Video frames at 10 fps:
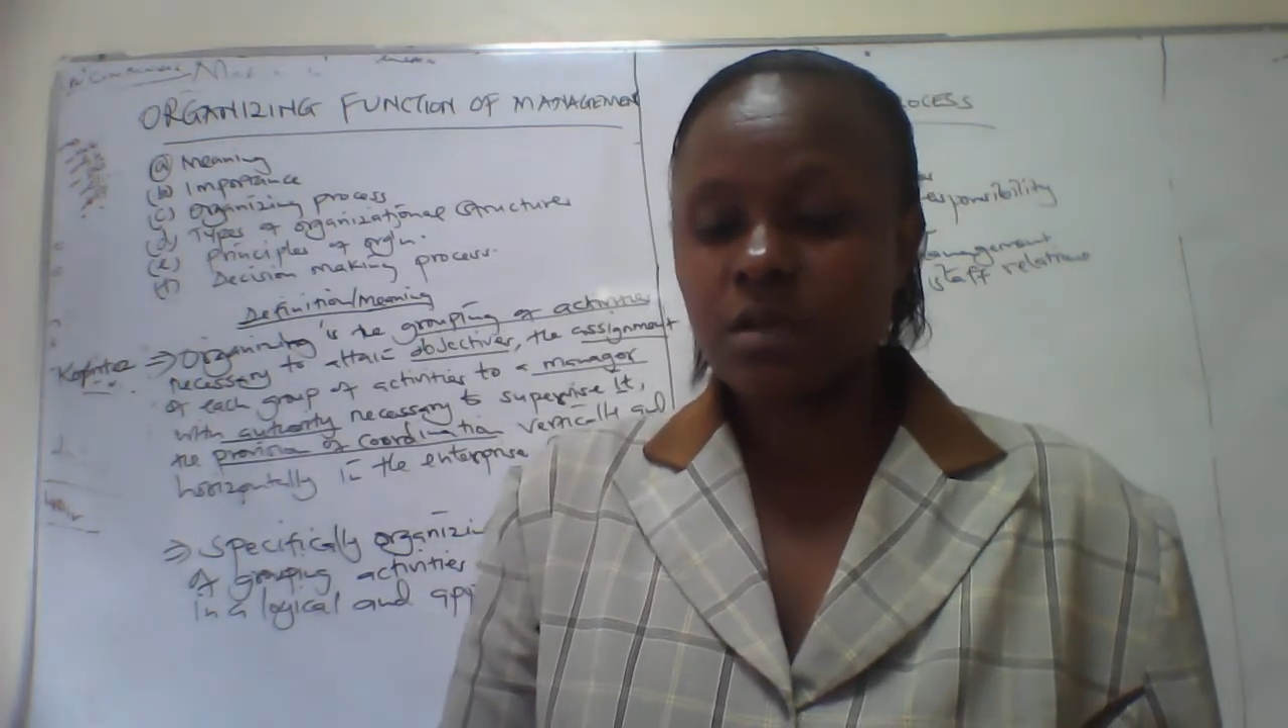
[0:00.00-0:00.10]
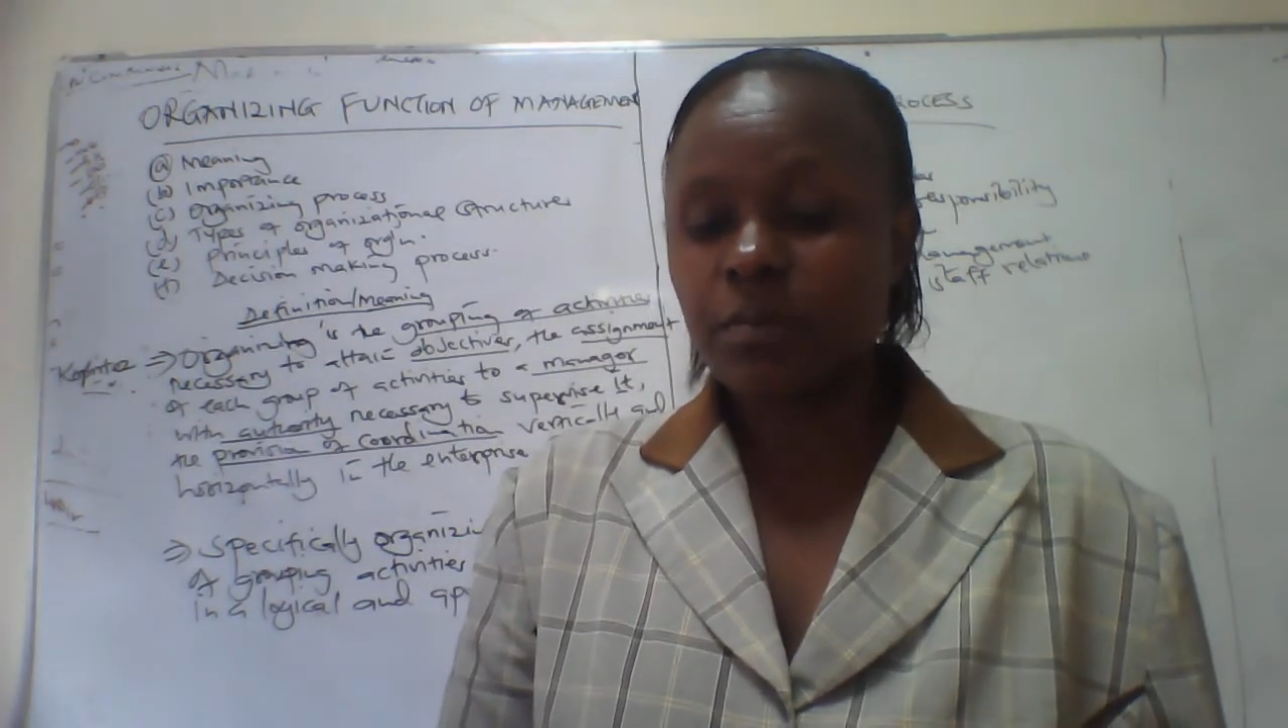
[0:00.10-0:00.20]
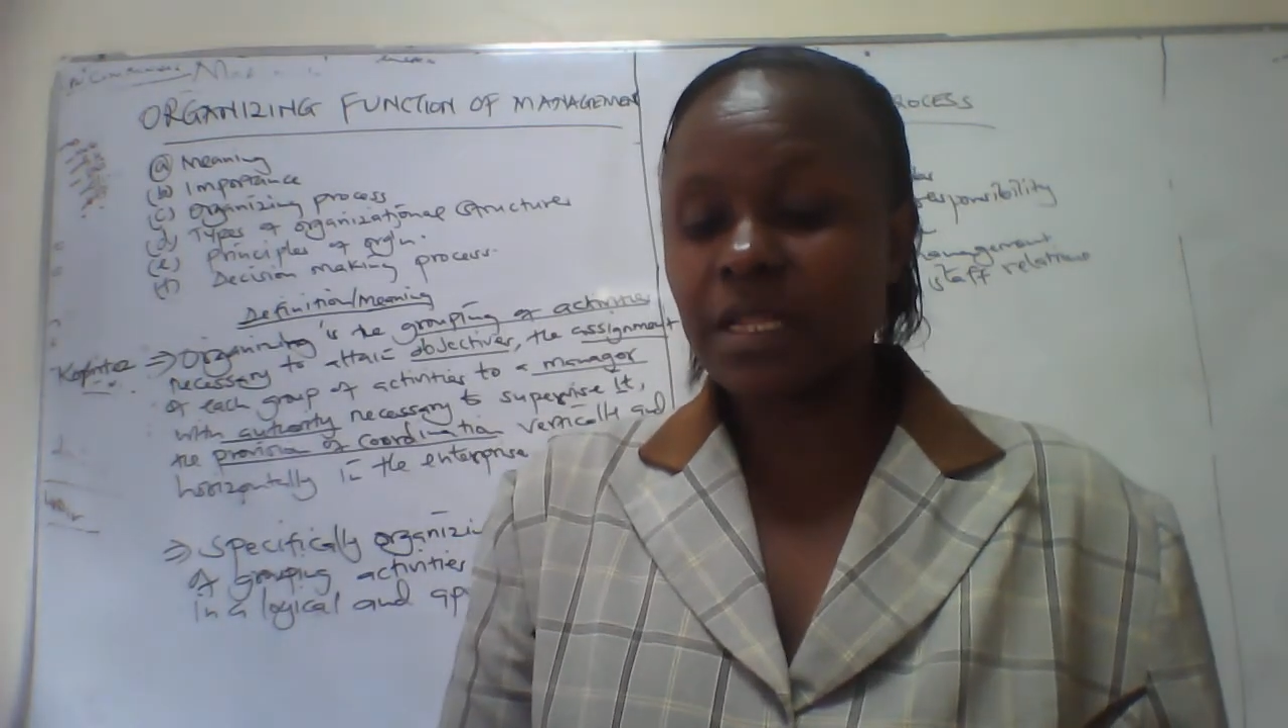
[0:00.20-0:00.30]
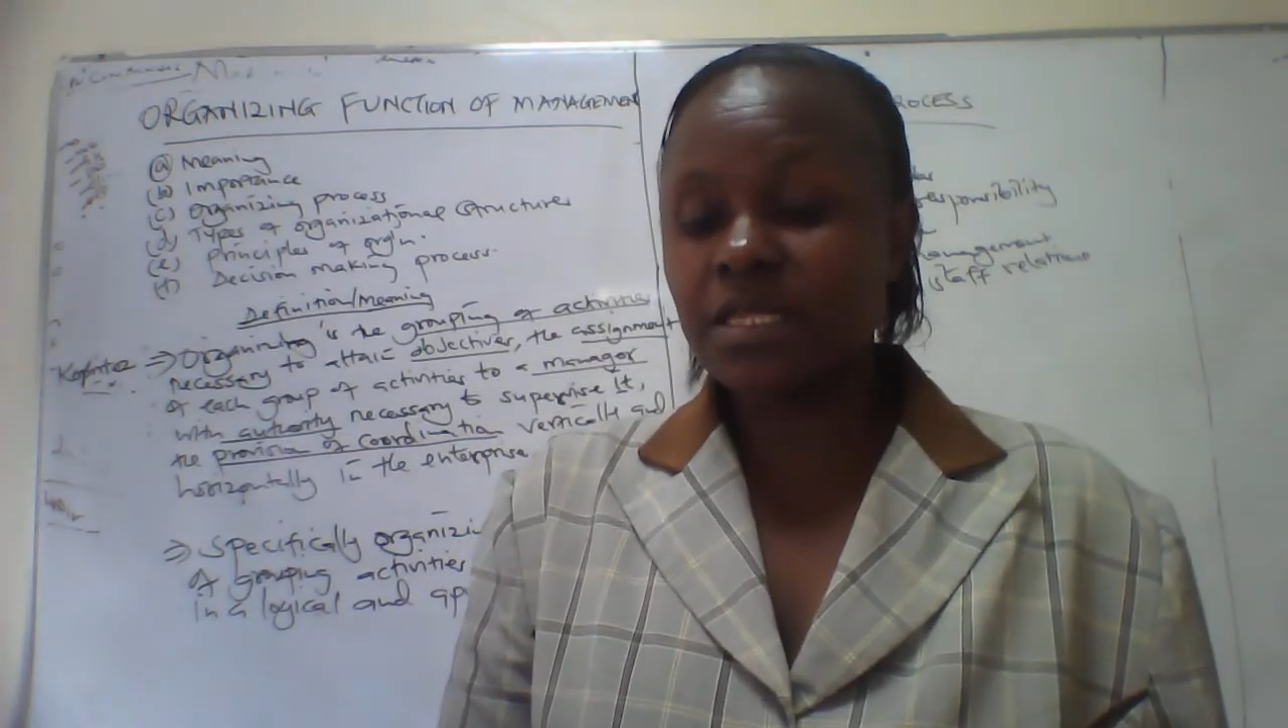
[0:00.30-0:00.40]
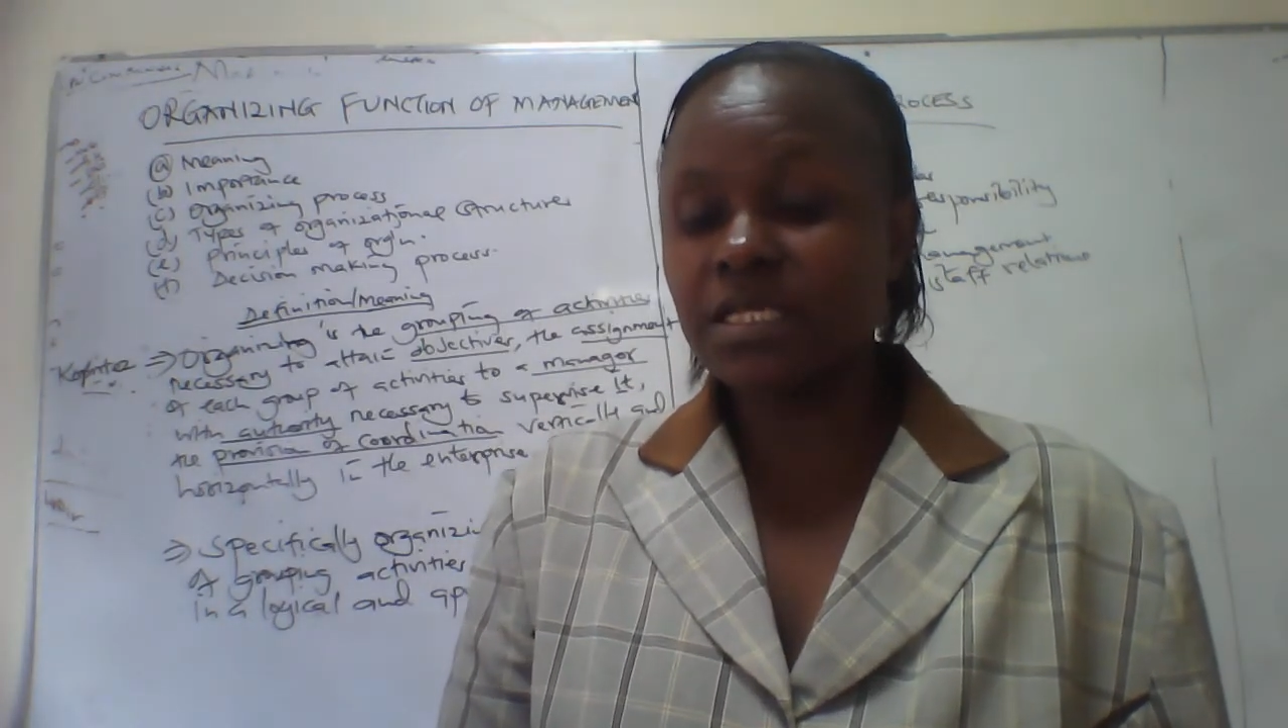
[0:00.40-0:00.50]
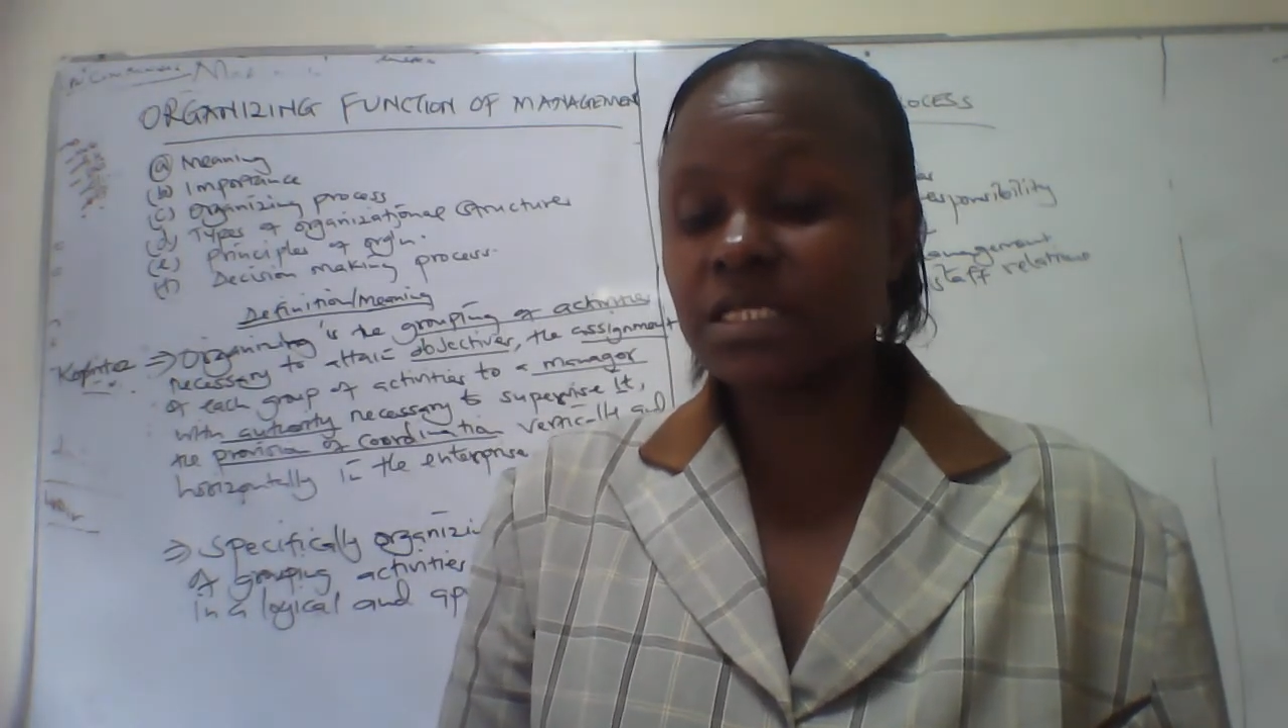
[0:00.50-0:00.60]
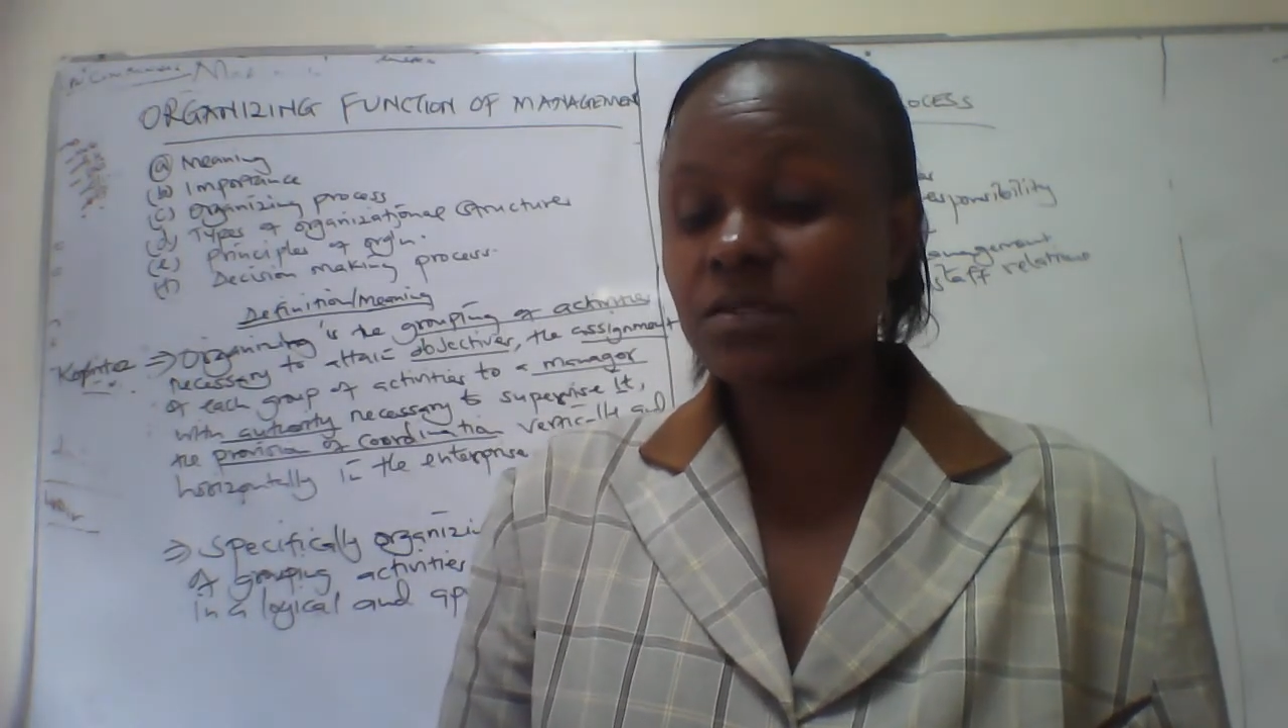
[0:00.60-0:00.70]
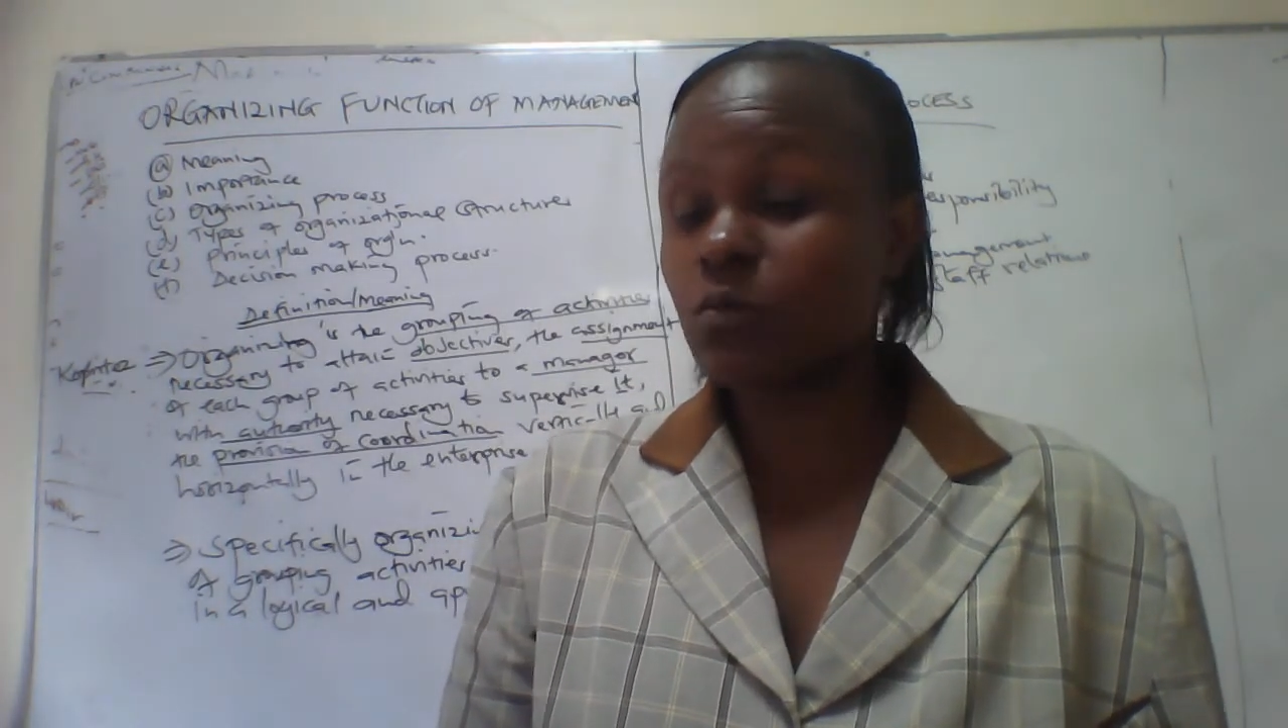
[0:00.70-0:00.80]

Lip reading: but this is